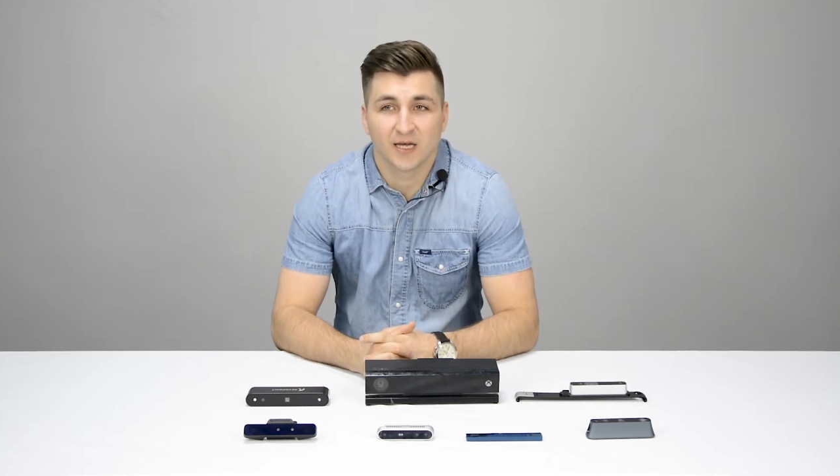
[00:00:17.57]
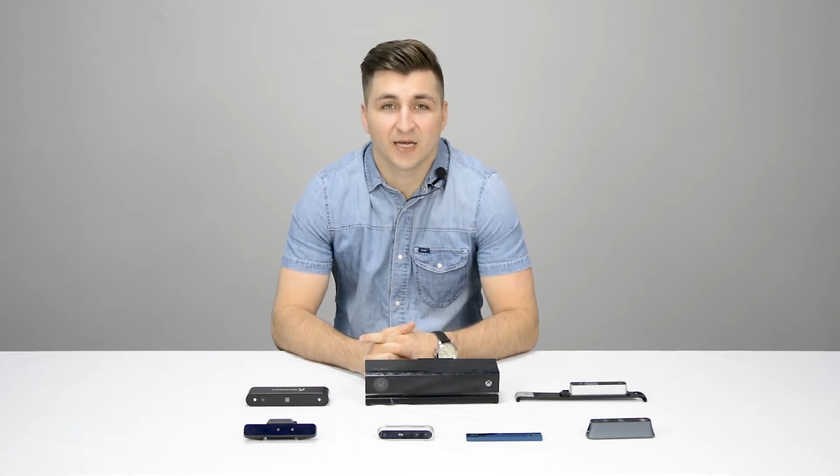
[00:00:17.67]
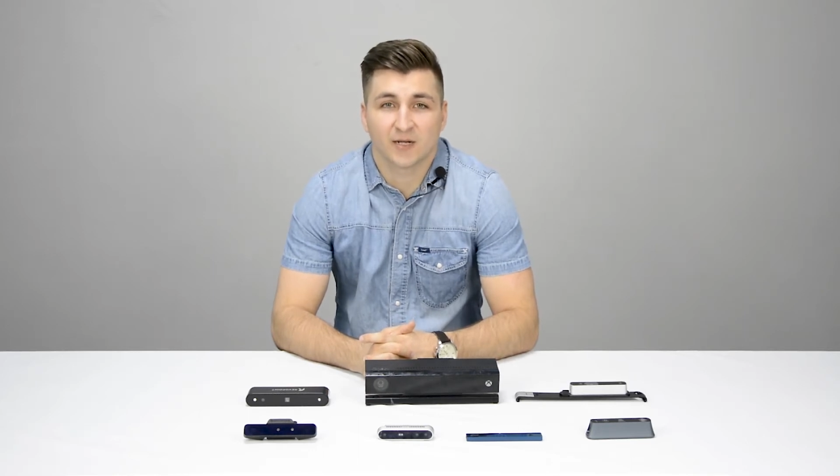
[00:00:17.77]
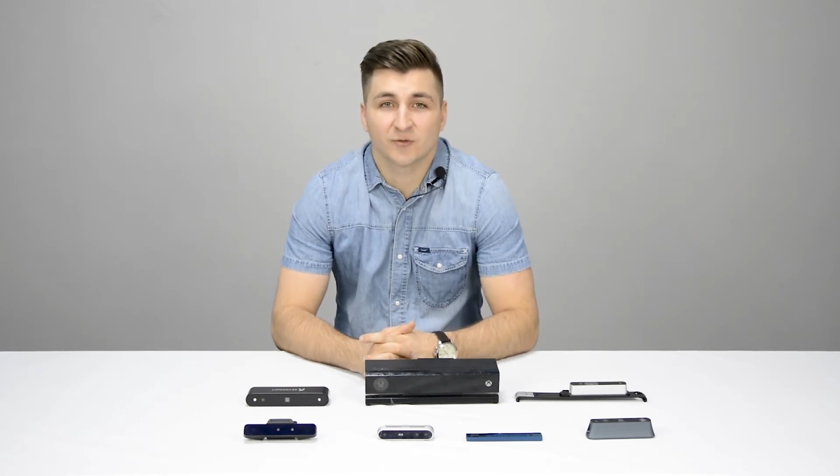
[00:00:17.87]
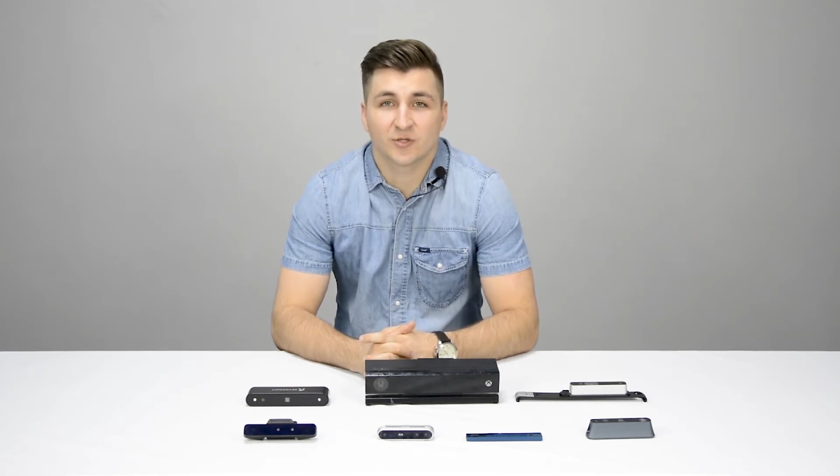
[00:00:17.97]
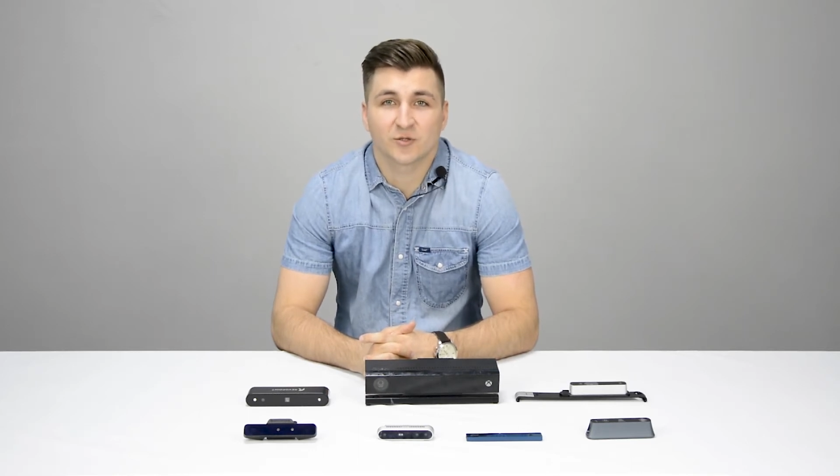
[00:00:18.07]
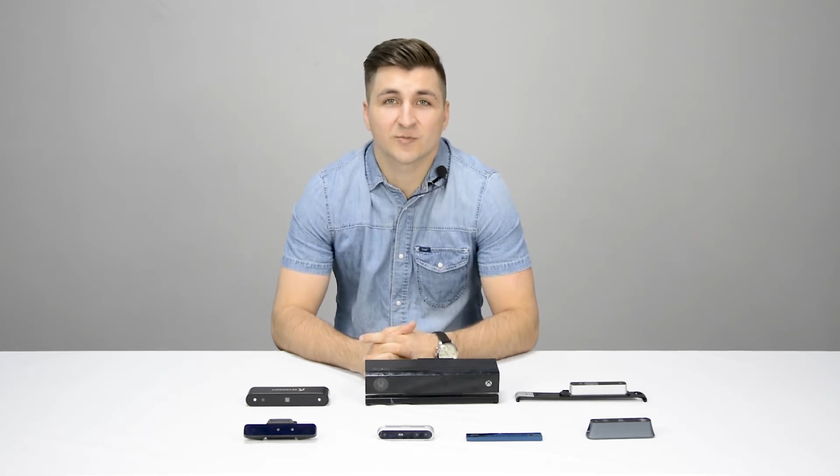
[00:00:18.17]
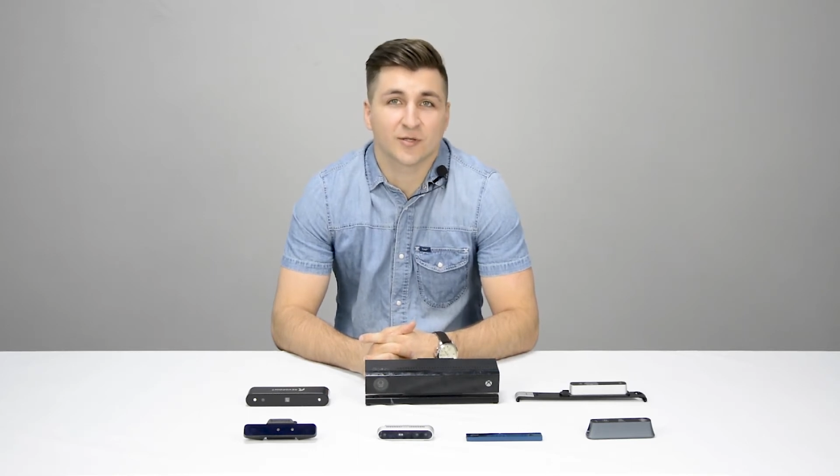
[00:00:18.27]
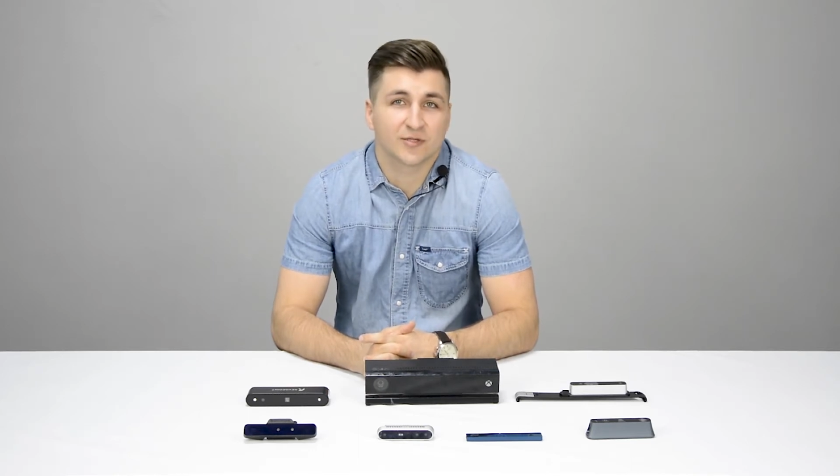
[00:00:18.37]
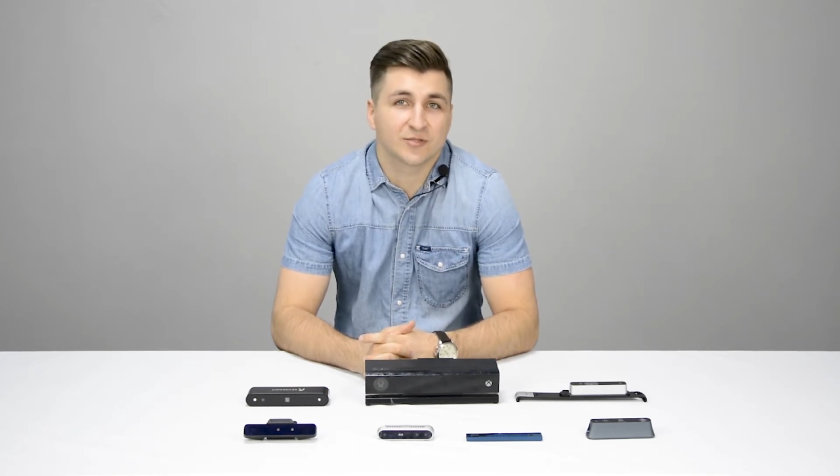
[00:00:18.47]
And with
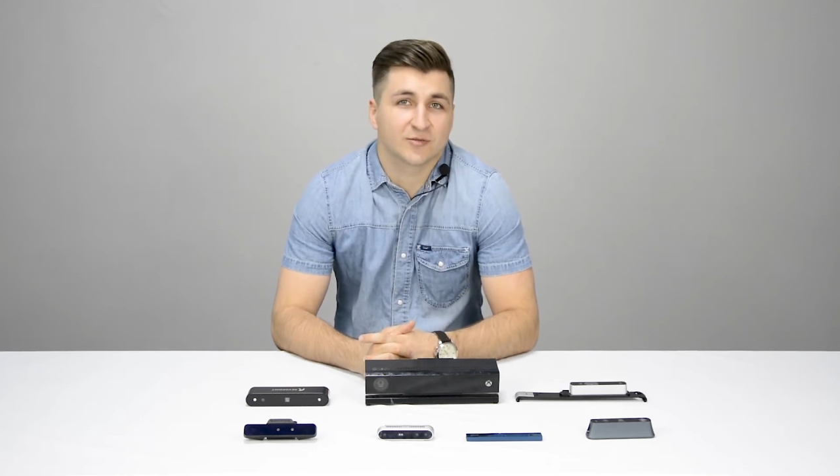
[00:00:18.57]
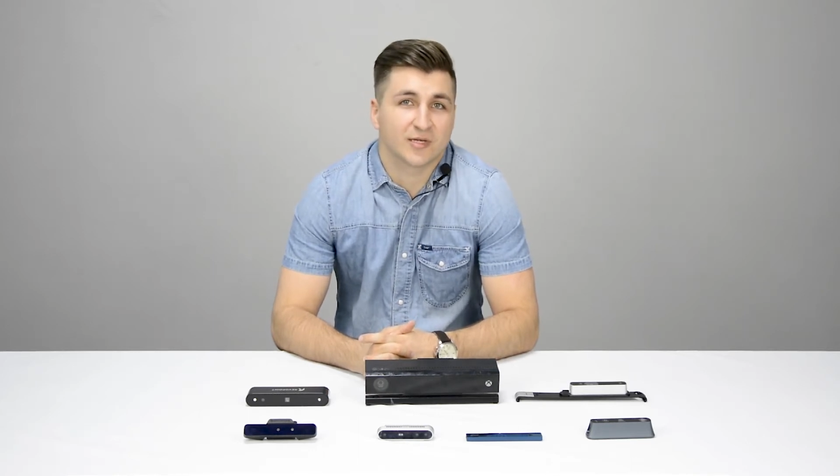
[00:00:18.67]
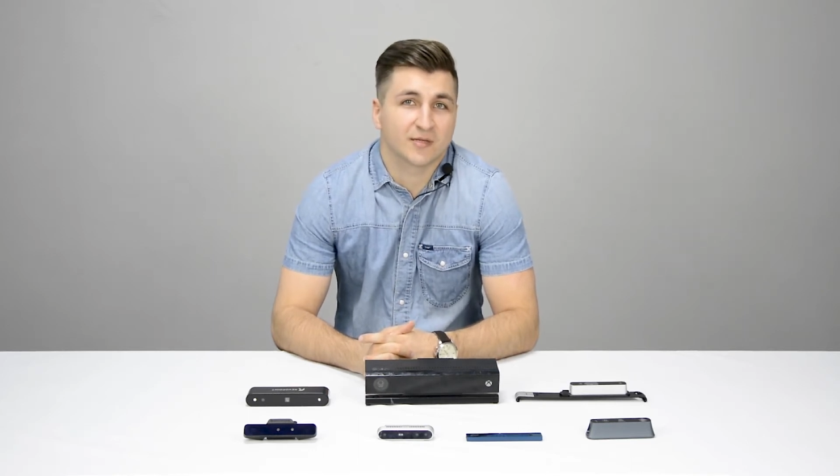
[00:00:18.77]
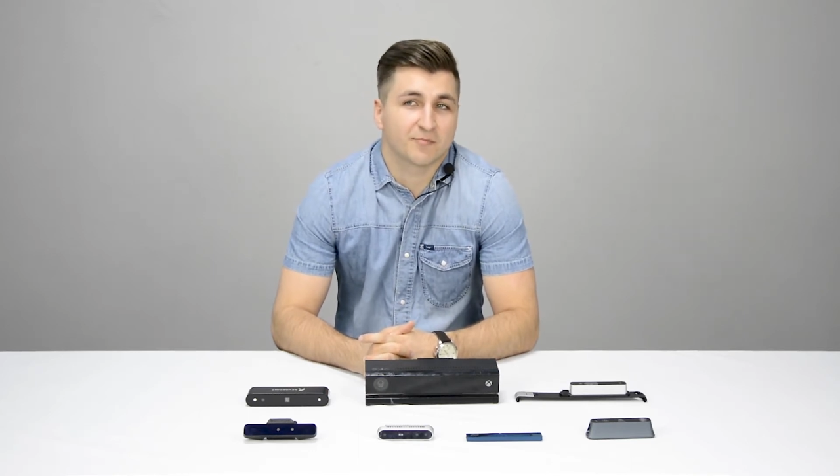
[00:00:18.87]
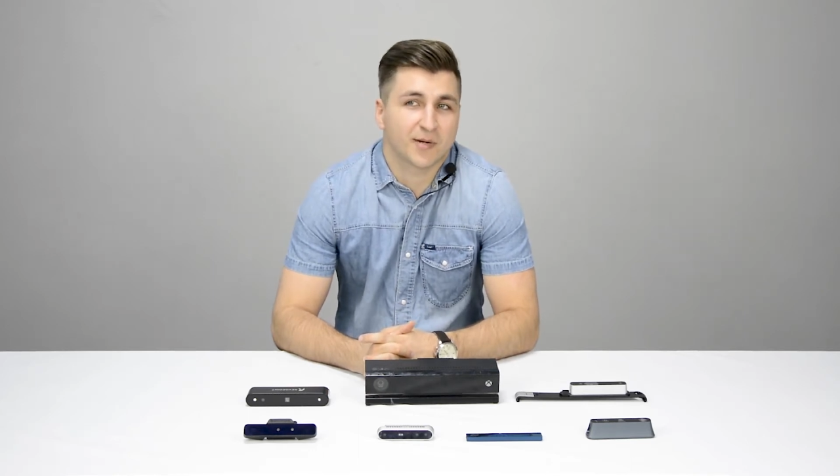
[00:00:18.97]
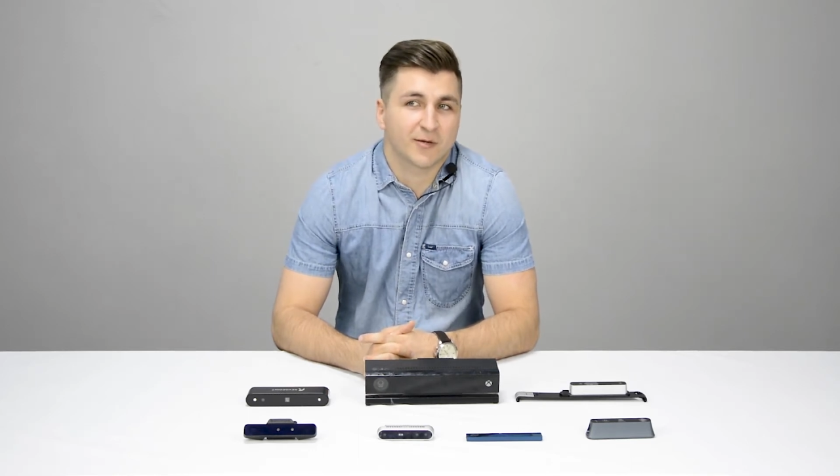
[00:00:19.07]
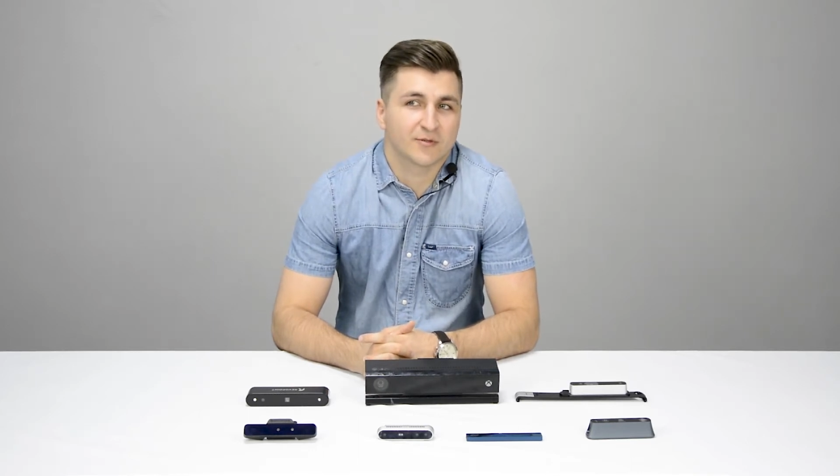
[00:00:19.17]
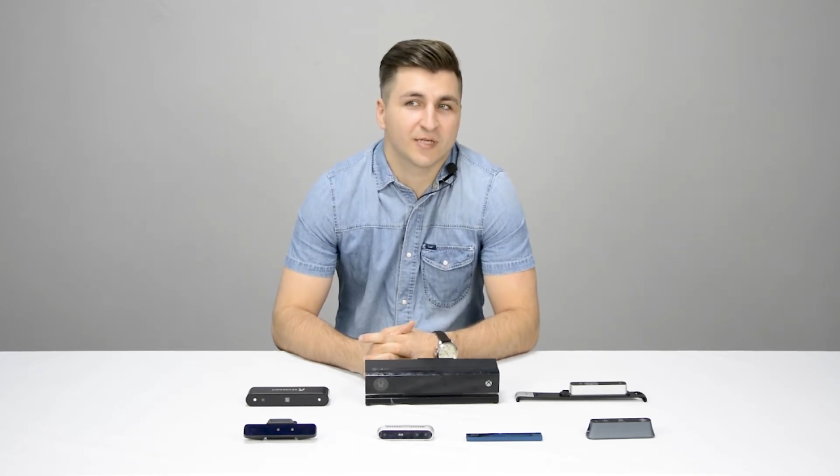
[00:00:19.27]
those models you can play with